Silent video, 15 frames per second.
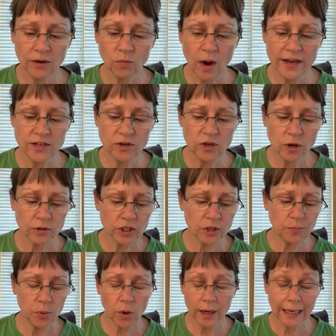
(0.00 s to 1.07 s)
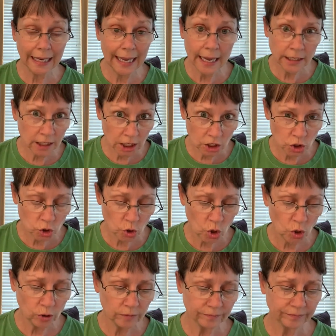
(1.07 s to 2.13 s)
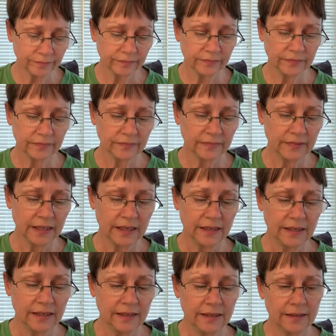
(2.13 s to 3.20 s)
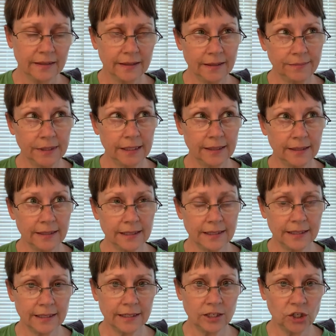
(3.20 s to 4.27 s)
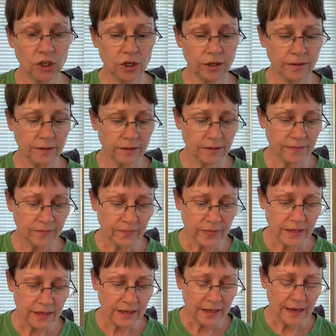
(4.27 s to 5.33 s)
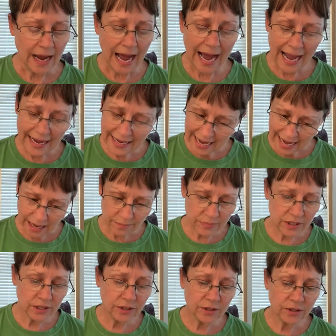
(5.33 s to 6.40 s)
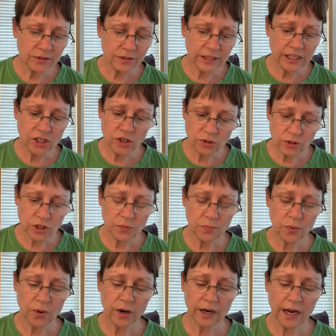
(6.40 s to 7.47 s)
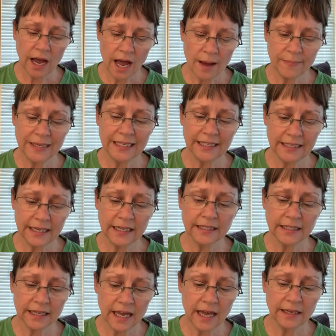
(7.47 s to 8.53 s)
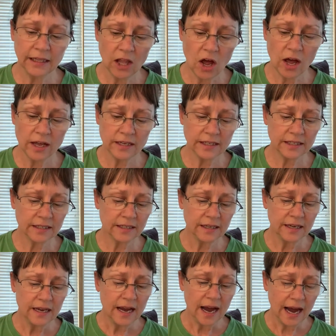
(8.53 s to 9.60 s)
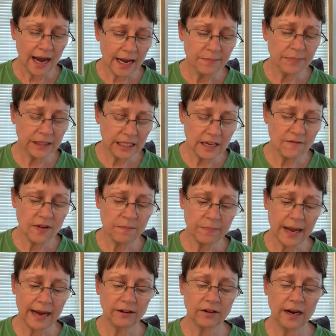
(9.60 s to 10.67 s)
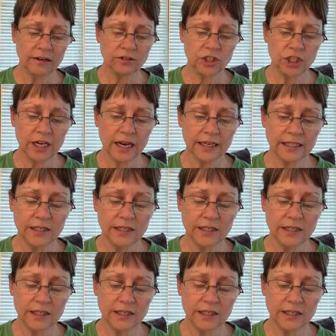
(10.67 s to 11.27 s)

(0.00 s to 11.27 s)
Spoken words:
why you don't support gun control. Come on, sister. I absolutely do support common sense gun laws. I believe in background checks